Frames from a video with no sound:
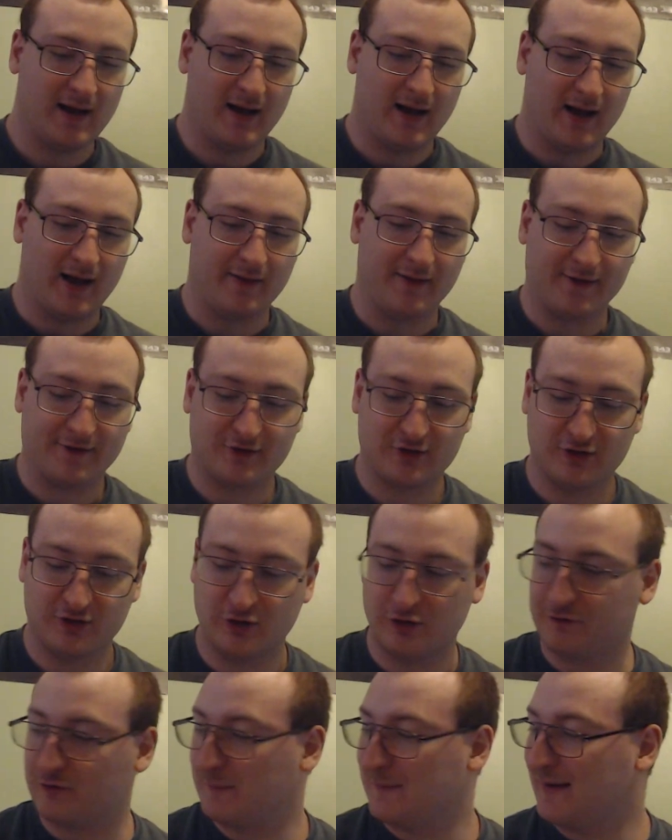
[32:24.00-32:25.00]
And that's going to do it
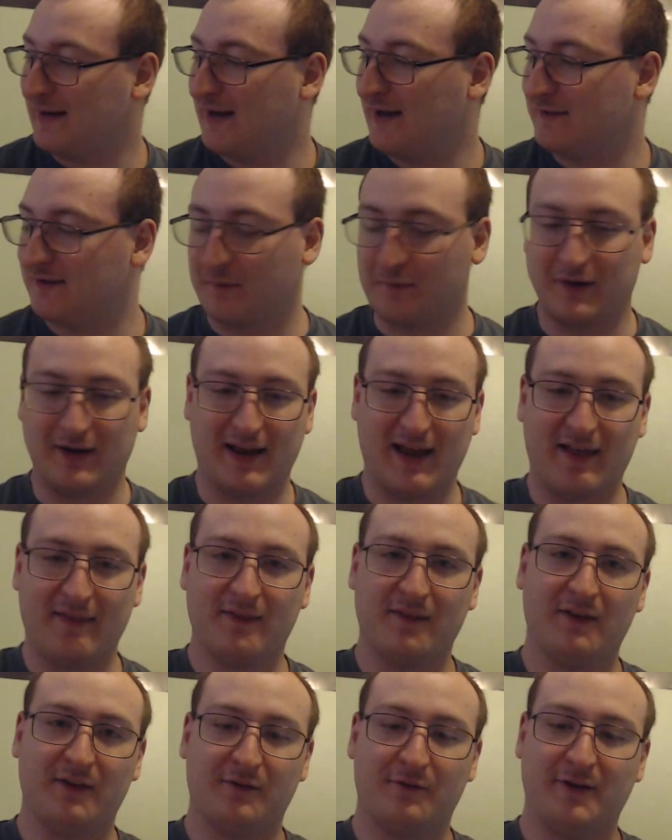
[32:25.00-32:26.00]
for me, guys. I'm going to end
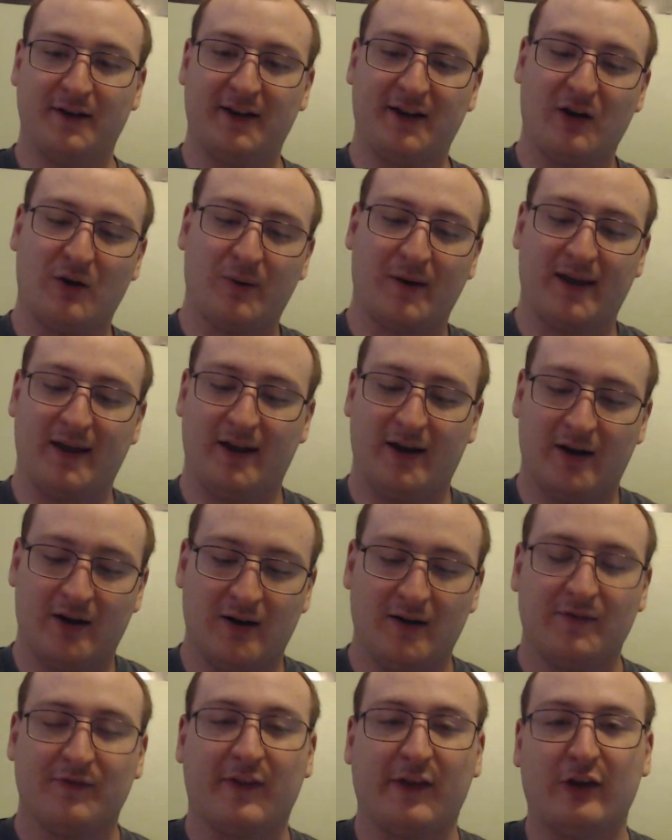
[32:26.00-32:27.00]
this video
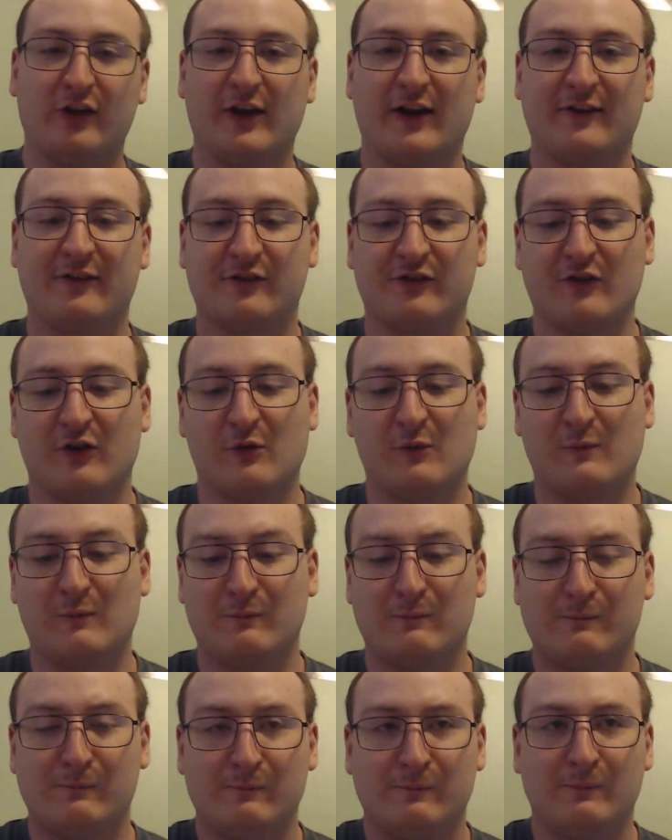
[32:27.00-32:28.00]
here. Thank you guys so
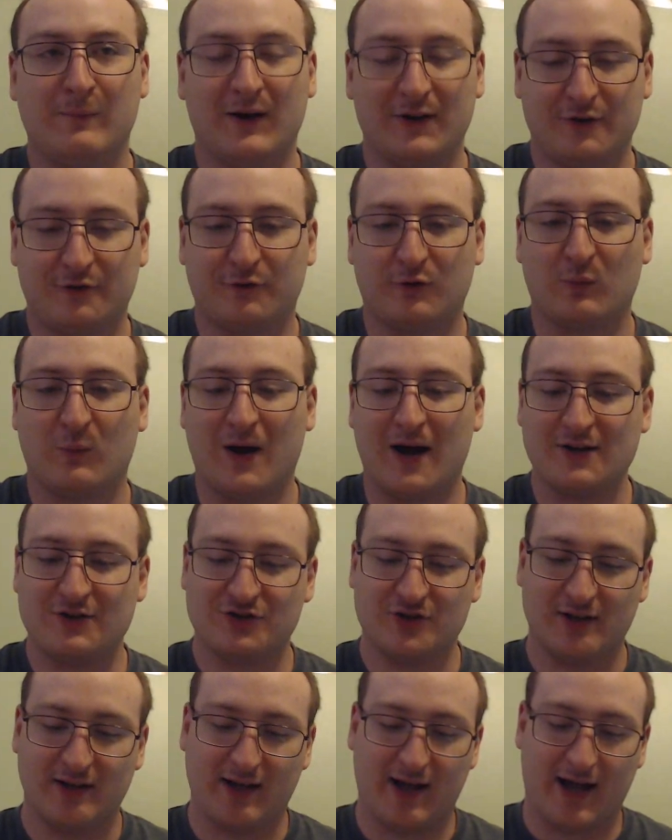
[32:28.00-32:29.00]
much for
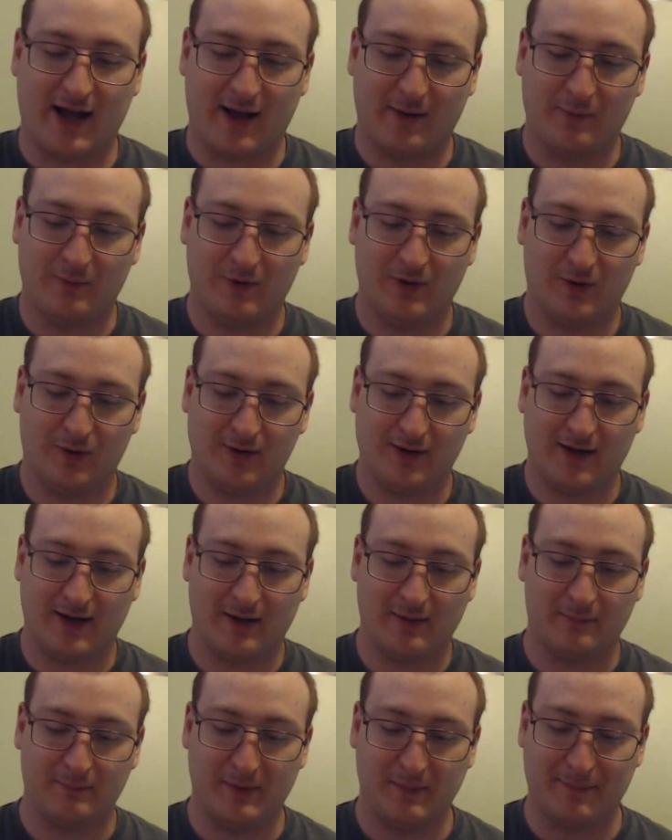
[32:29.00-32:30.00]
watching. I will uh,
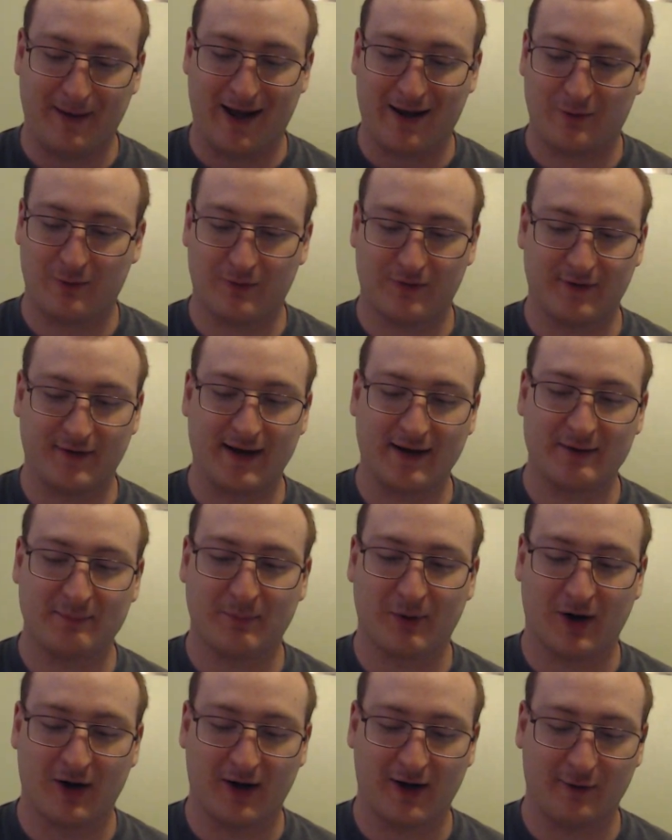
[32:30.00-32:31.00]
be back with the next
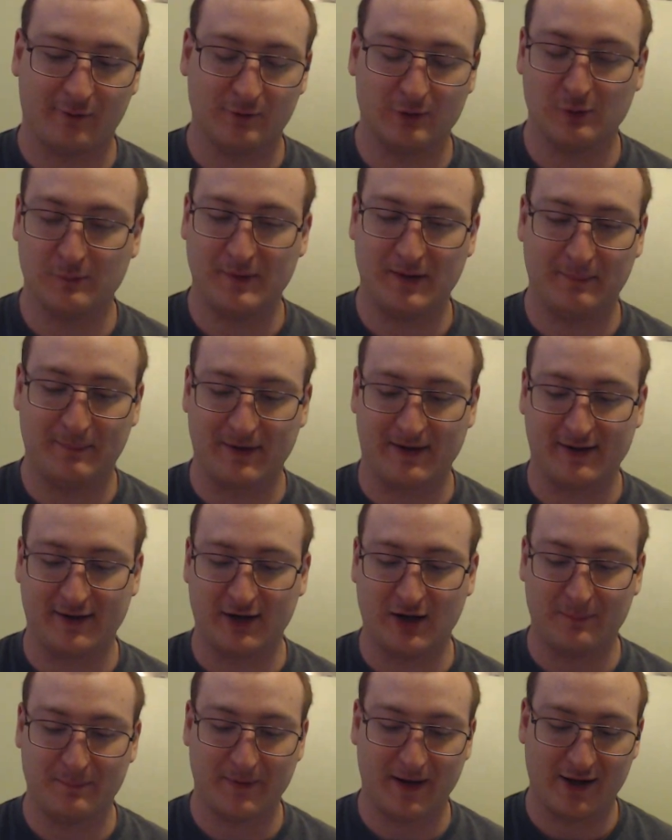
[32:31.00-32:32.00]
part, and we'll be picking
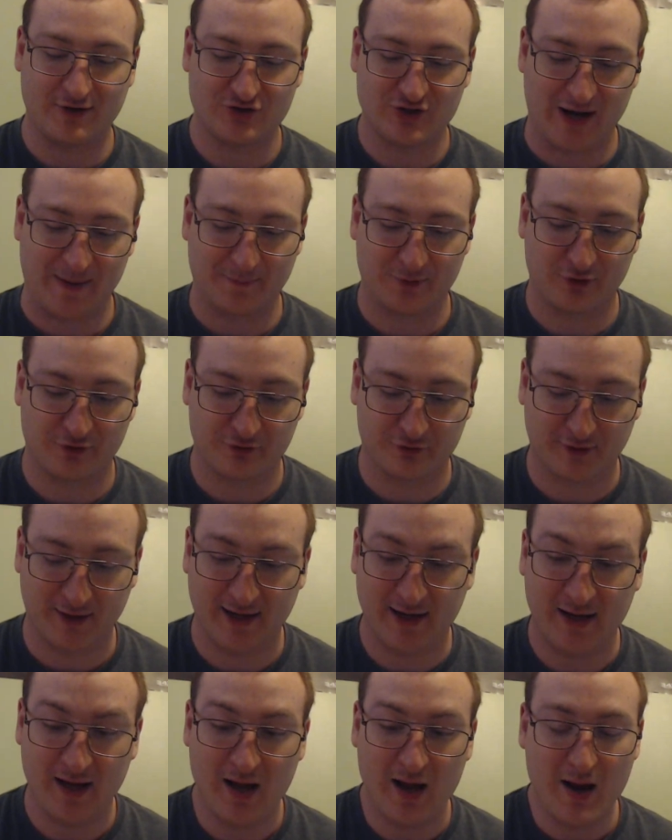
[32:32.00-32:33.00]
up at Chapter
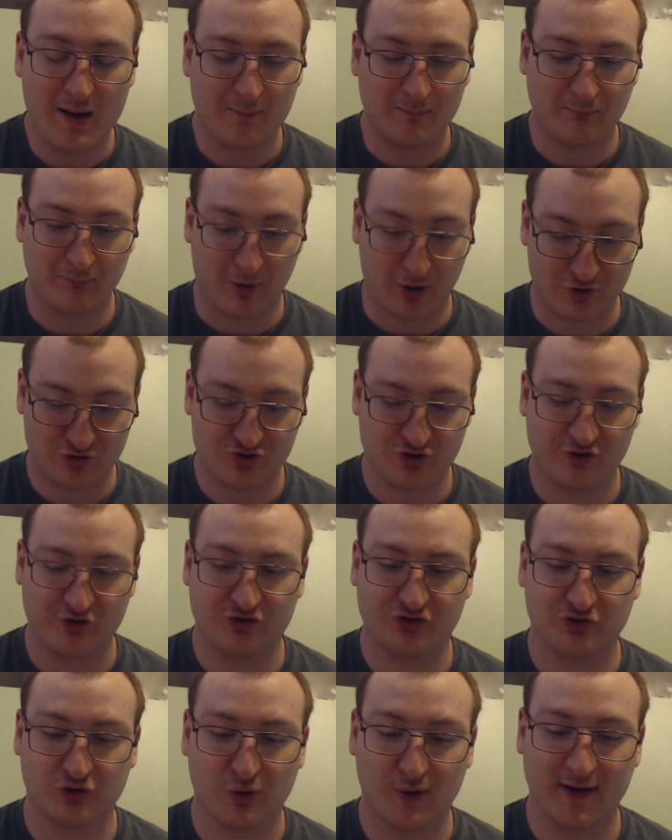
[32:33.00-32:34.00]
3, March of the
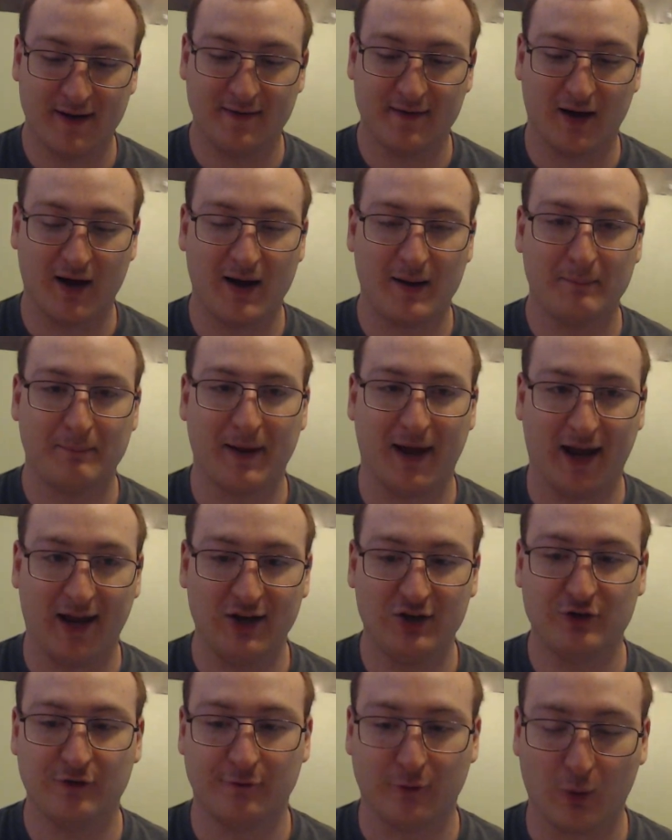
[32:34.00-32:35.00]
Droids, on
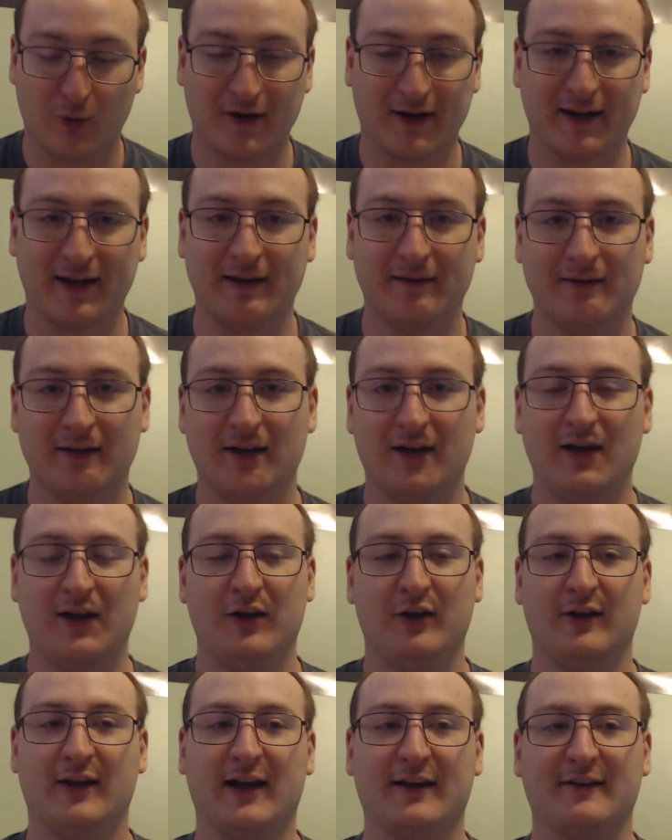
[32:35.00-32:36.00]
page 40.
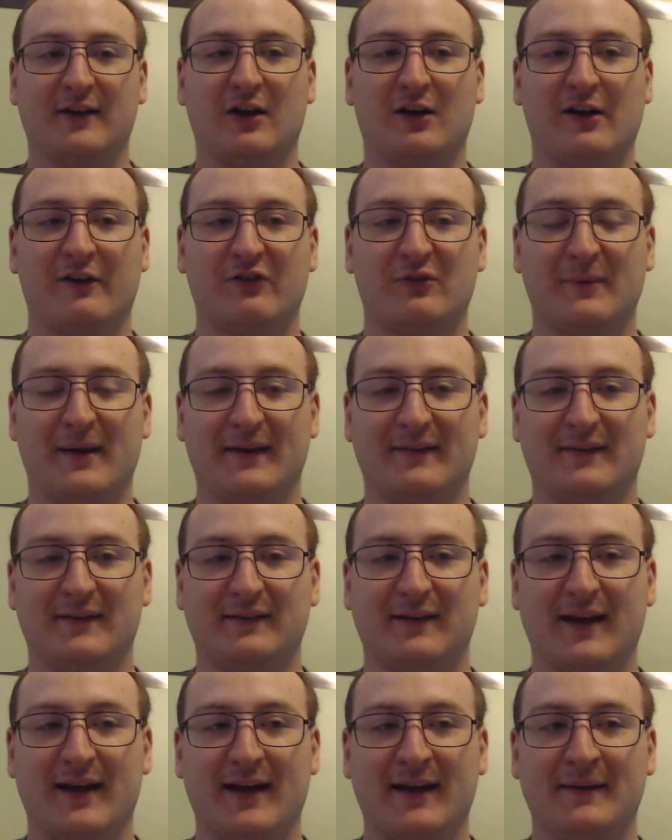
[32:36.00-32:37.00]
You guys all have an amazing
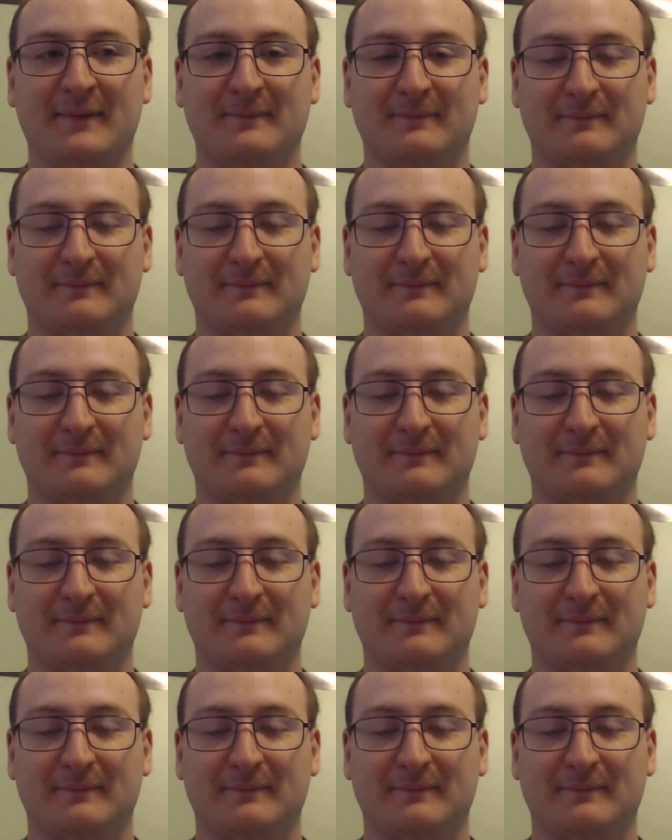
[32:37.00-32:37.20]
day.